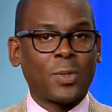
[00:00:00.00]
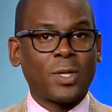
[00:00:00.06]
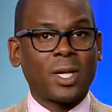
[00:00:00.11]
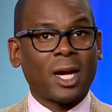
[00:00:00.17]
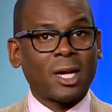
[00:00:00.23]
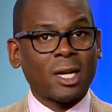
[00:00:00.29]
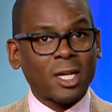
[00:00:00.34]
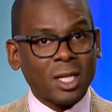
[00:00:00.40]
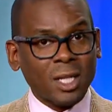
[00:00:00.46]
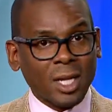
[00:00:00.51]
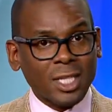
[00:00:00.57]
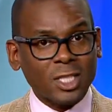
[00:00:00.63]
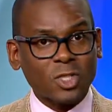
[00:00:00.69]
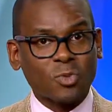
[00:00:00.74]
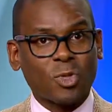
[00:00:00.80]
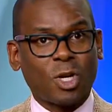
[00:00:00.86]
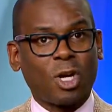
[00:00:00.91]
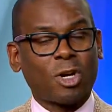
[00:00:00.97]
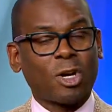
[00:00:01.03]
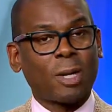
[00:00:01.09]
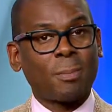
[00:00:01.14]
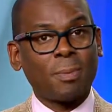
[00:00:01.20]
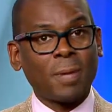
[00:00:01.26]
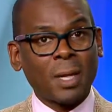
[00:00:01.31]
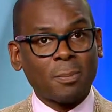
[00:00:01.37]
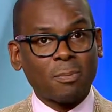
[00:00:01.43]
we would our cholesterol or our
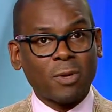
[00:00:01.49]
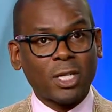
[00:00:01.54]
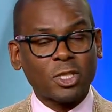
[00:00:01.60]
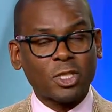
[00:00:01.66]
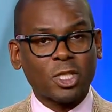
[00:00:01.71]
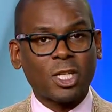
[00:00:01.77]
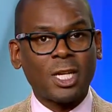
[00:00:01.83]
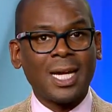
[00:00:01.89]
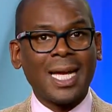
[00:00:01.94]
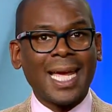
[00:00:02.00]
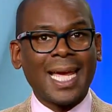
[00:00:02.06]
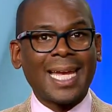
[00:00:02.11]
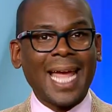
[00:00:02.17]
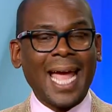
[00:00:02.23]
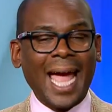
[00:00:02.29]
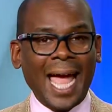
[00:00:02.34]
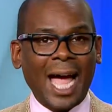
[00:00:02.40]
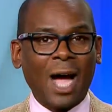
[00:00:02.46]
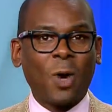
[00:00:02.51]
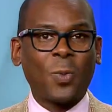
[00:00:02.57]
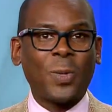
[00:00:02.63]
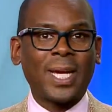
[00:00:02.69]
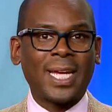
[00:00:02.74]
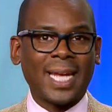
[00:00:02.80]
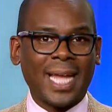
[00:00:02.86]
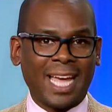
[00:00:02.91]
blood pressure, and how
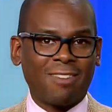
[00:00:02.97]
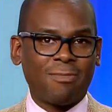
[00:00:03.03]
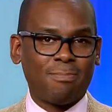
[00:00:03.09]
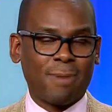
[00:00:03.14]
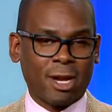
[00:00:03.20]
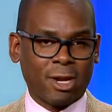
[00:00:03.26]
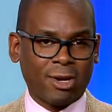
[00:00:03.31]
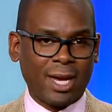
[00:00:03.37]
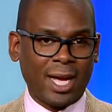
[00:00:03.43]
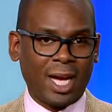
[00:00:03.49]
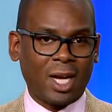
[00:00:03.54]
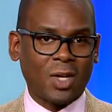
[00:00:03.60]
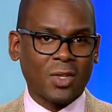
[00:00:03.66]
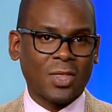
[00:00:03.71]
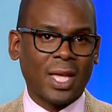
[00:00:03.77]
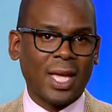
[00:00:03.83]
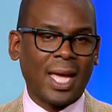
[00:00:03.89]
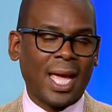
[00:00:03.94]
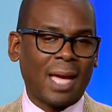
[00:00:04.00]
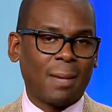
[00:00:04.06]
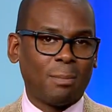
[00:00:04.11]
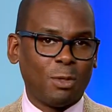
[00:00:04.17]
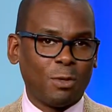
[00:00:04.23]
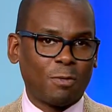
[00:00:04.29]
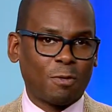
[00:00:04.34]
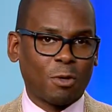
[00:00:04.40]
we can have better health and
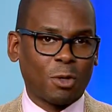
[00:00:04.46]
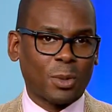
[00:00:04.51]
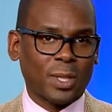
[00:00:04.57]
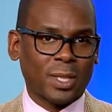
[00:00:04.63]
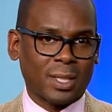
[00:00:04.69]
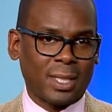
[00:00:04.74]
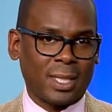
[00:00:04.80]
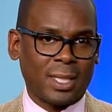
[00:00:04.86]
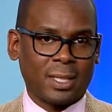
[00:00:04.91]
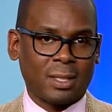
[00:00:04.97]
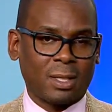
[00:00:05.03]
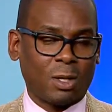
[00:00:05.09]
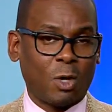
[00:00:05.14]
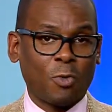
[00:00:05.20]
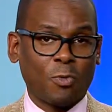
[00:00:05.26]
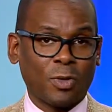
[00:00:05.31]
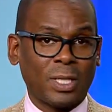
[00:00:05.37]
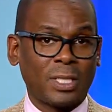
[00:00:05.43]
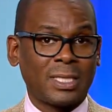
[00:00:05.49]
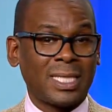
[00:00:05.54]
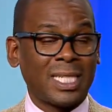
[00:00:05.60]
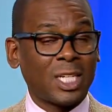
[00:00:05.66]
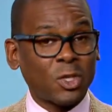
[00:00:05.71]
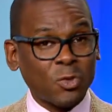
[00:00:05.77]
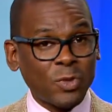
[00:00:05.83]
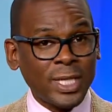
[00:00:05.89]
move forward in hopefully
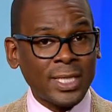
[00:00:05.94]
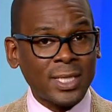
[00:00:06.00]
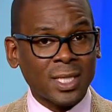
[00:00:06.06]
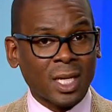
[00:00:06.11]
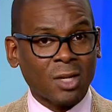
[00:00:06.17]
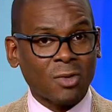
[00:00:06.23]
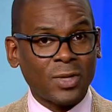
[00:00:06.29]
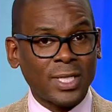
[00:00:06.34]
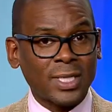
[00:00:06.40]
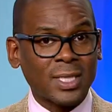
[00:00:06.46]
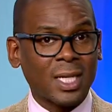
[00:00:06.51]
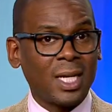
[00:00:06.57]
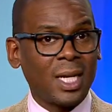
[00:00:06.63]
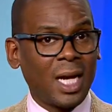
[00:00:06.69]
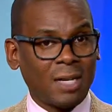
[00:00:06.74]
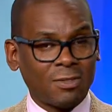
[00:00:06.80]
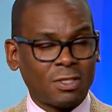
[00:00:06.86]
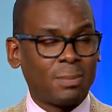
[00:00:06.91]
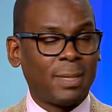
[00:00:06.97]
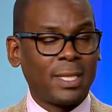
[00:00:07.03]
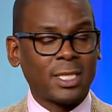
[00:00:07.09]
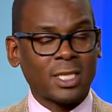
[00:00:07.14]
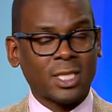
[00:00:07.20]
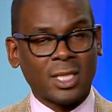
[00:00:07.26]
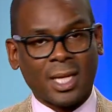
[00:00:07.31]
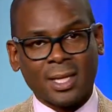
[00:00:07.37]
decreasing our risk of
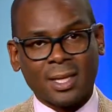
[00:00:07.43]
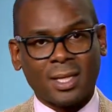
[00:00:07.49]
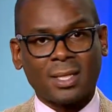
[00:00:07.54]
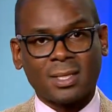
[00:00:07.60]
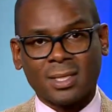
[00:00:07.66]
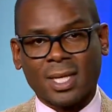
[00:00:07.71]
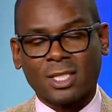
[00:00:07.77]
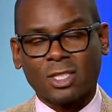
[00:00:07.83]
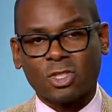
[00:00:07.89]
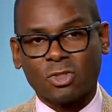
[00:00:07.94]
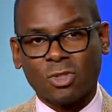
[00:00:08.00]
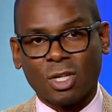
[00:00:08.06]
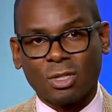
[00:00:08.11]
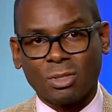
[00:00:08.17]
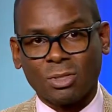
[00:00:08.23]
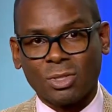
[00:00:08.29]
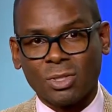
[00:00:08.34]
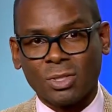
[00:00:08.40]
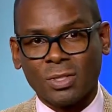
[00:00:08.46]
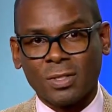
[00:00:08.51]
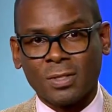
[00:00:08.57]
dementia and things like strokes.